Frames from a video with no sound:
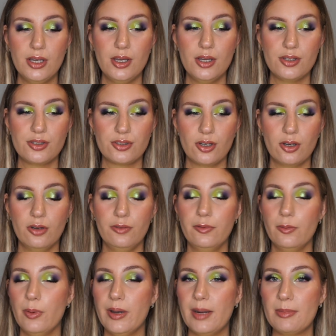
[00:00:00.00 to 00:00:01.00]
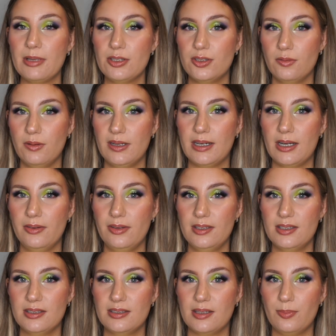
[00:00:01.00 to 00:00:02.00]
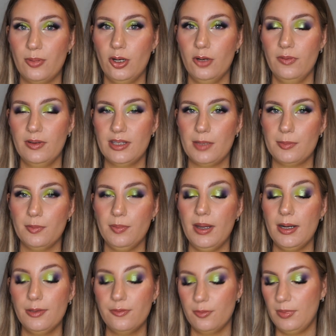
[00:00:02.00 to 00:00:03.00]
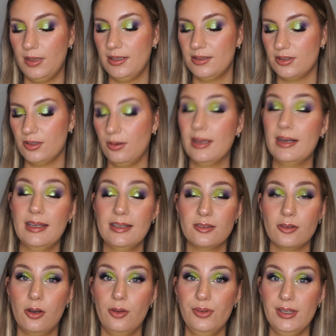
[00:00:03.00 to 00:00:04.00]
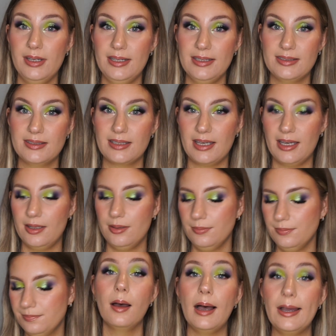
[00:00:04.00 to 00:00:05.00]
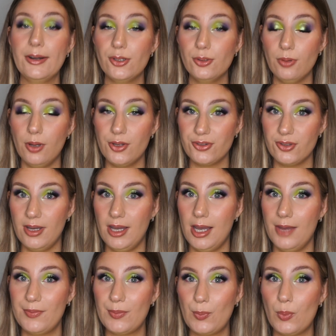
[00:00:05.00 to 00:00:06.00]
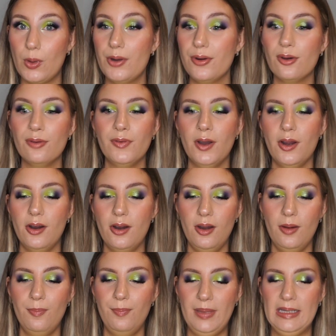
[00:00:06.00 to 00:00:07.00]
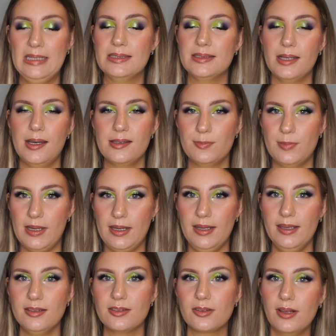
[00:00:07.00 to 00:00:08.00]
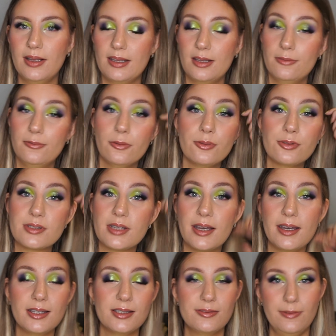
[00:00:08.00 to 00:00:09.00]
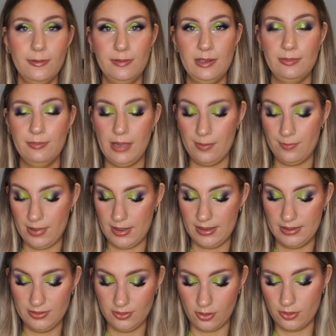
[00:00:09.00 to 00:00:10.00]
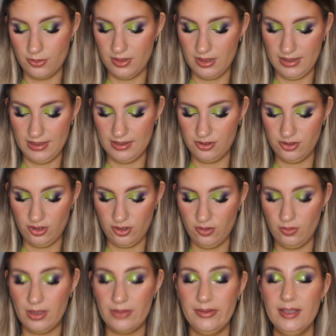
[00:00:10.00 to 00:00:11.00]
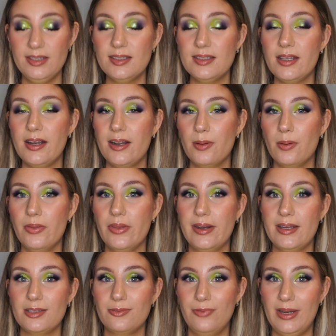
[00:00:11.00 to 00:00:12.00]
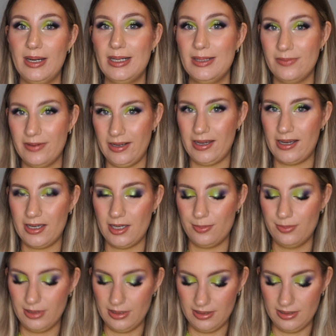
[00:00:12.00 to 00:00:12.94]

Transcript: So for what I'm into right now, this is a perfect type of palette for me, so it is on the list again. I do also have one of her big size palettes, so like the full size 15-pan palettes on the list too, and this is another one that is very, very high up there.